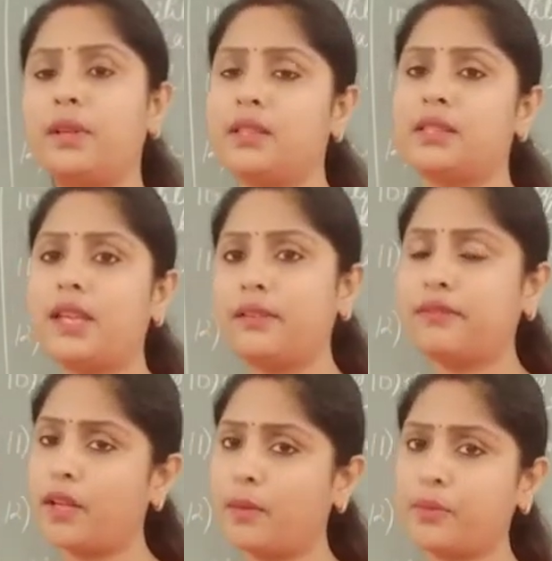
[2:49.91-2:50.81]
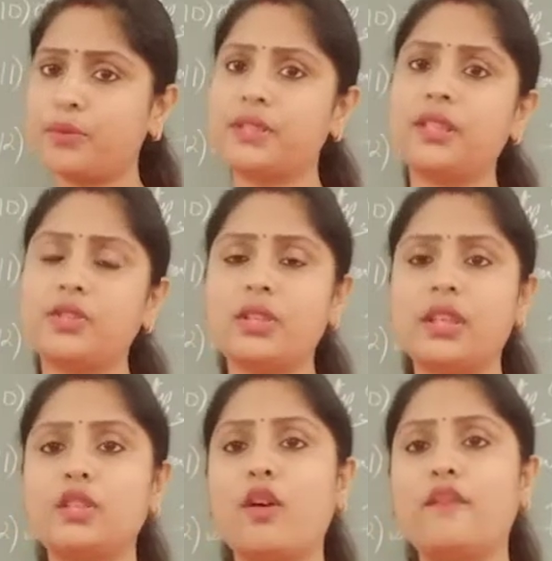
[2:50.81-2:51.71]
Because if a procedure
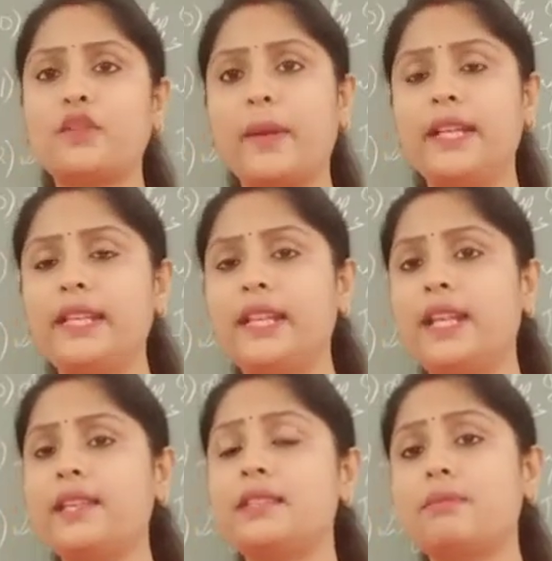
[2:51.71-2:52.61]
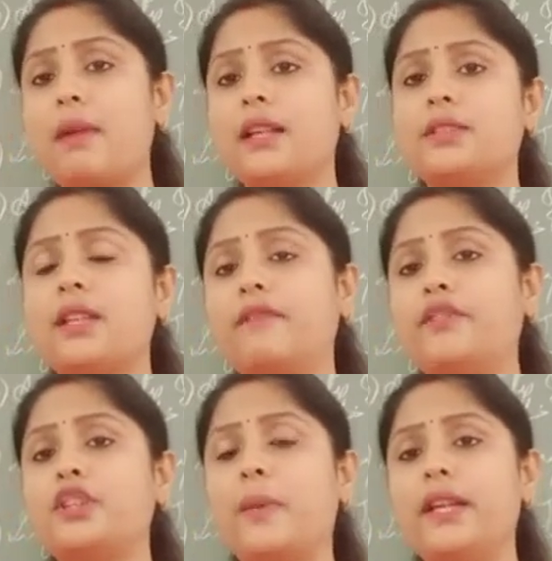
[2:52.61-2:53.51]
is of 20 days, imagine
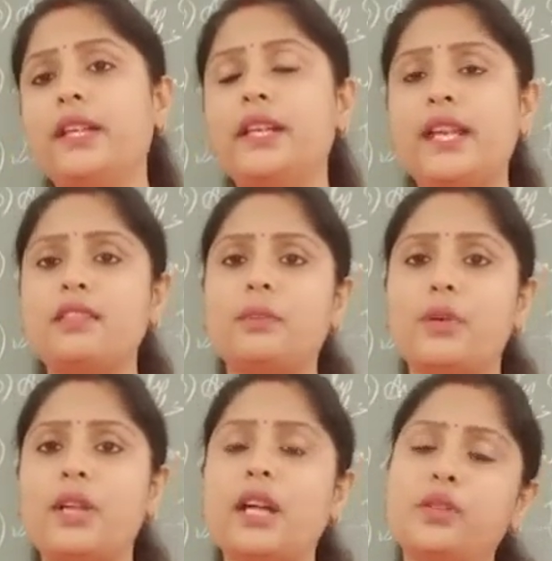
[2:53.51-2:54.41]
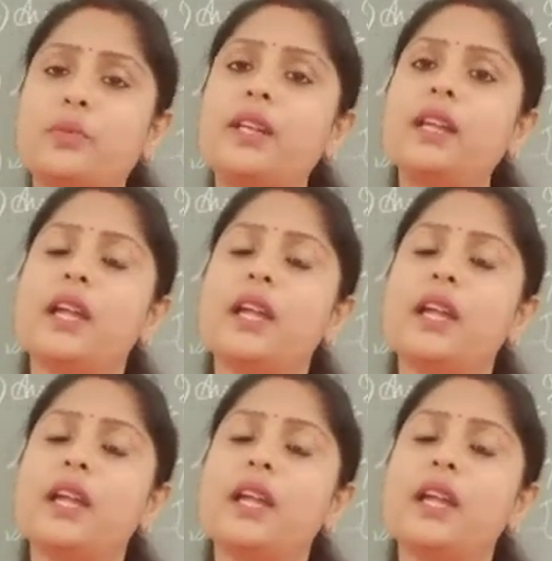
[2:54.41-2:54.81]
after 20 days the product will